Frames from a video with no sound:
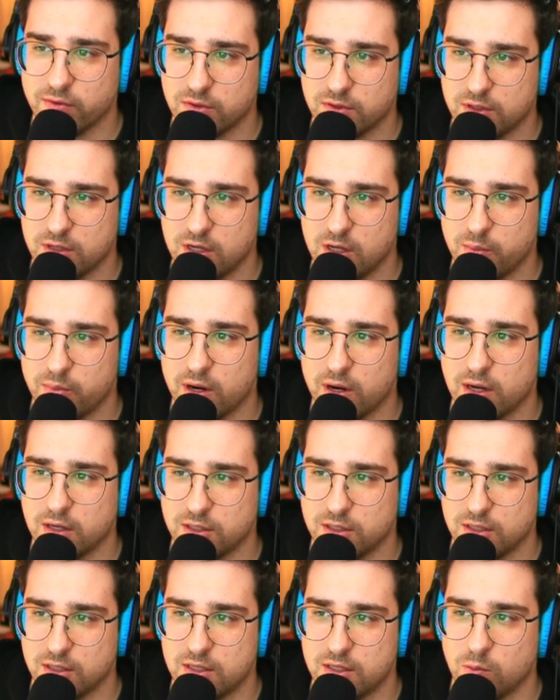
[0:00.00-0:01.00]
CD
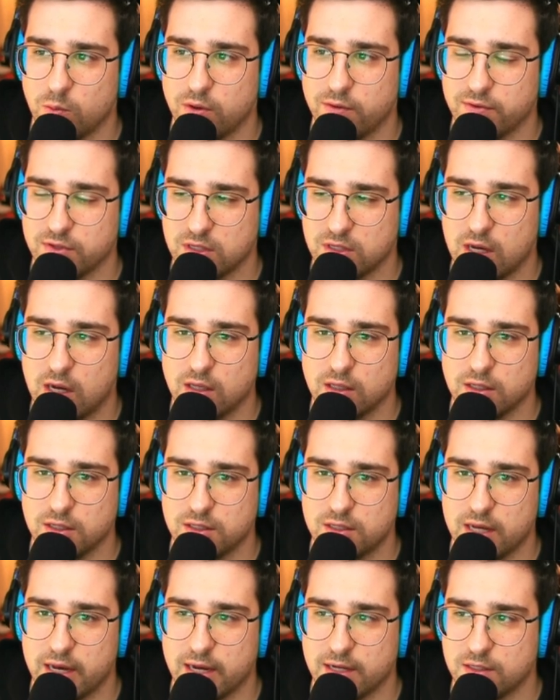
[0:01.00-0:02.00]
Projekt, said one of his
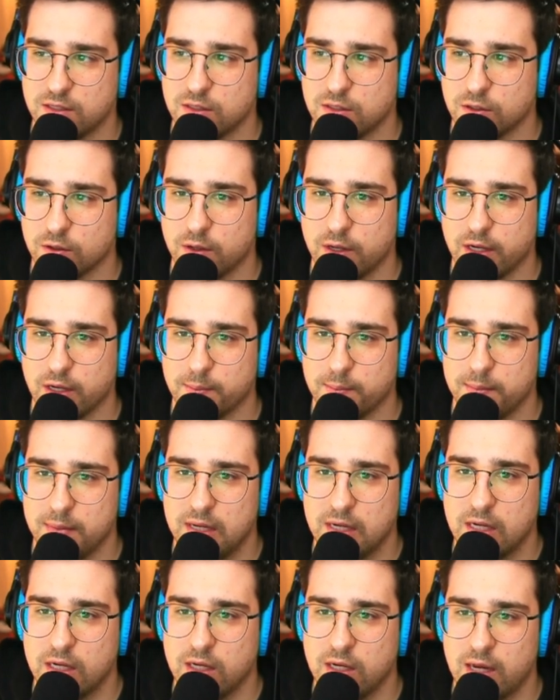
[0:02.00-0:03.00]
colleagues asked during a
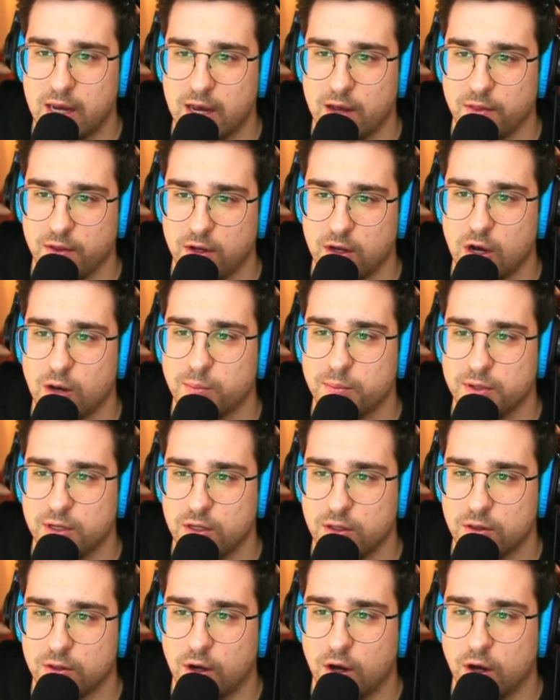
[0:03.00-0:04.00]
meeting how the
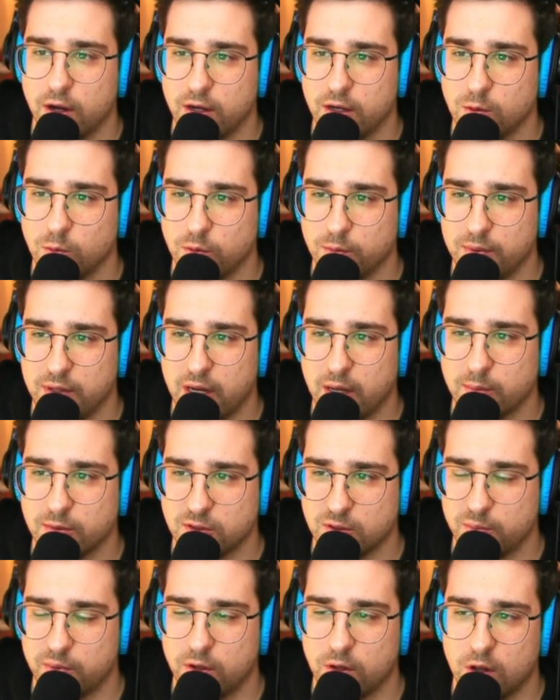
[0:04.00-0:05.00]
company thought it would be able
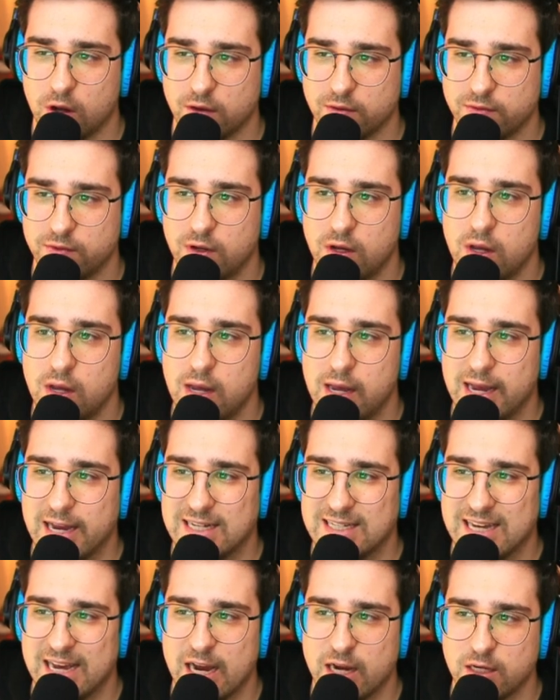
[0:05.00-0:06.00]
to pull off
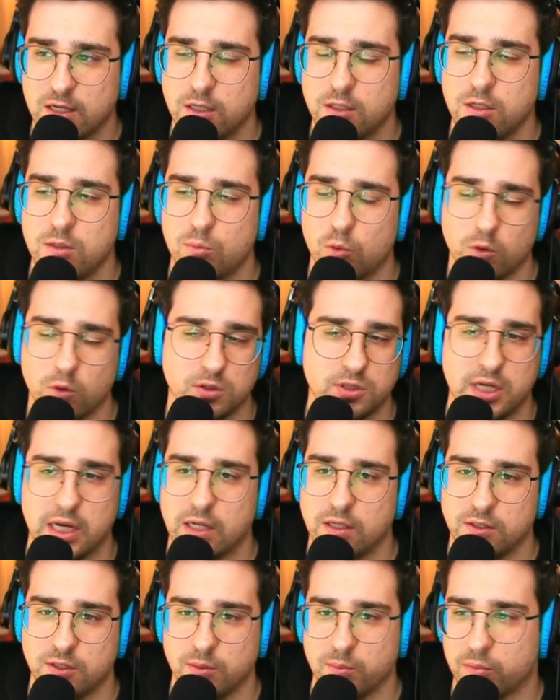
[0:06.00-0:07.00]
a technically more
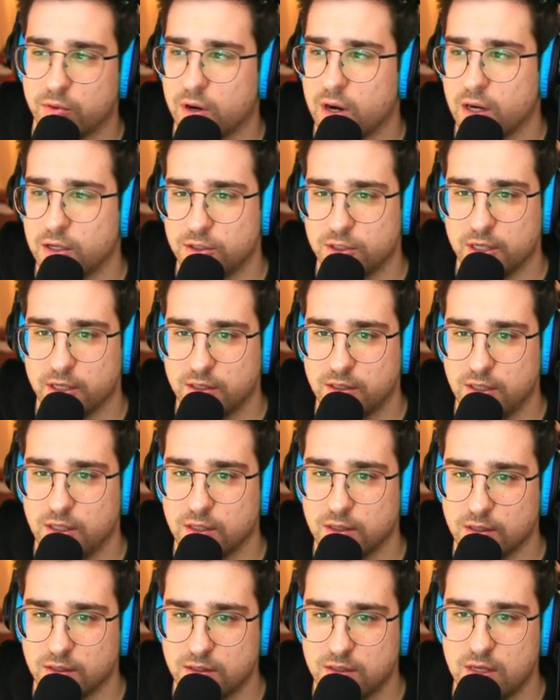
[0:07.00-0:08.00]
challenging project
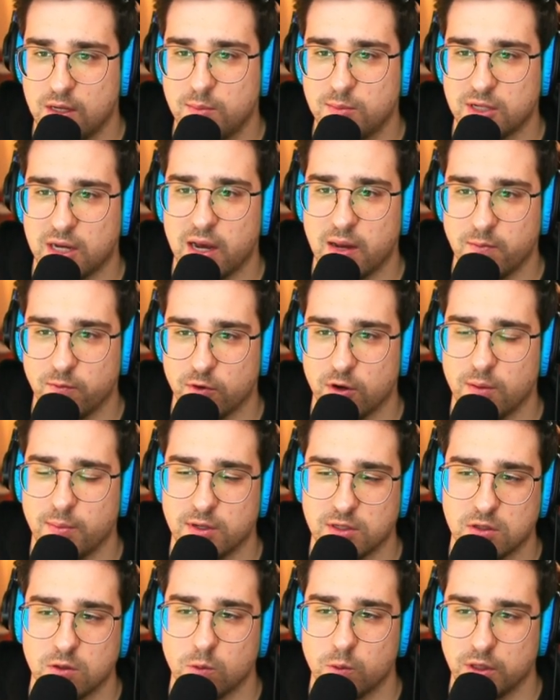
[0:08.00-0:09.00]
in the same time frame
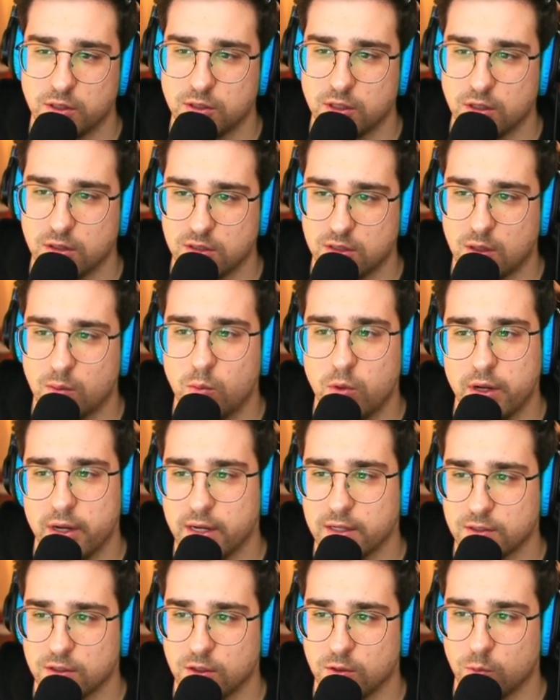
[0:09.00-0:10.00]
as The Witcher. Someone
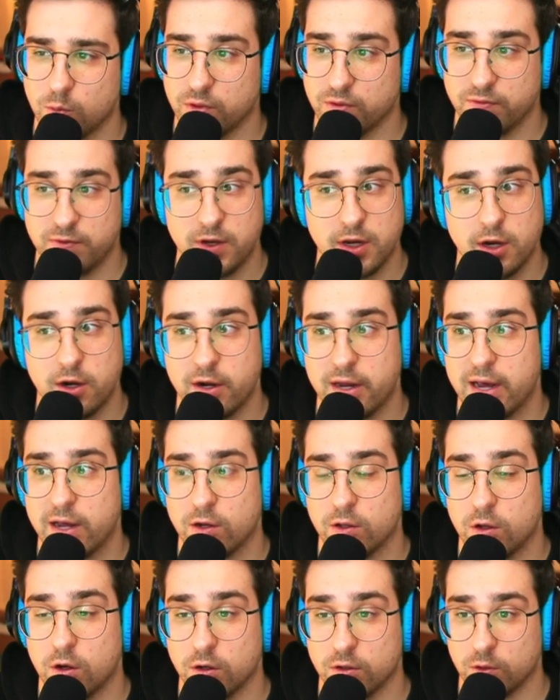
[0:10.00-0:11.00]
answered, "We'll figure it out
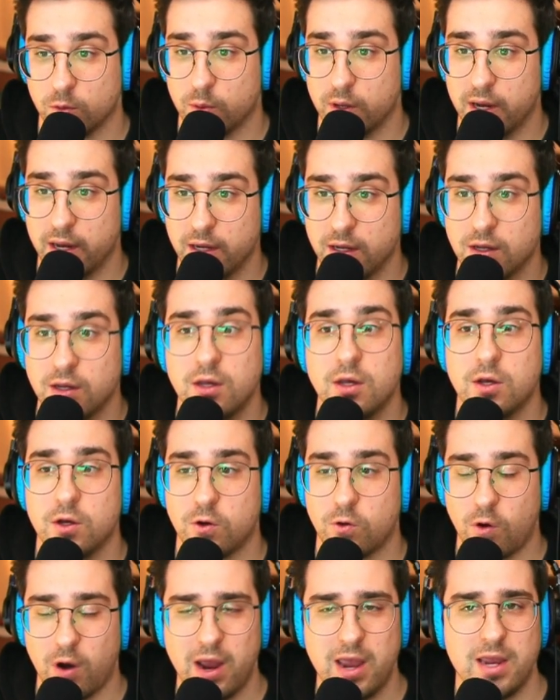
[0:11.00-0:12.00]
along the way."
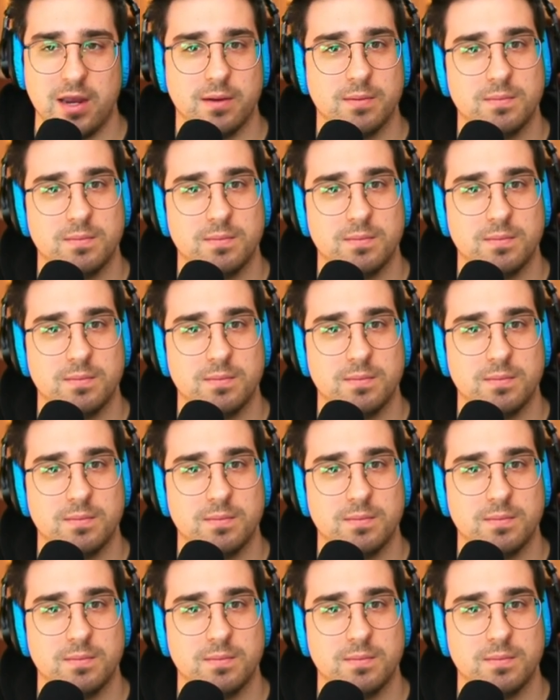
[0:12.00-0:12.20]
Great.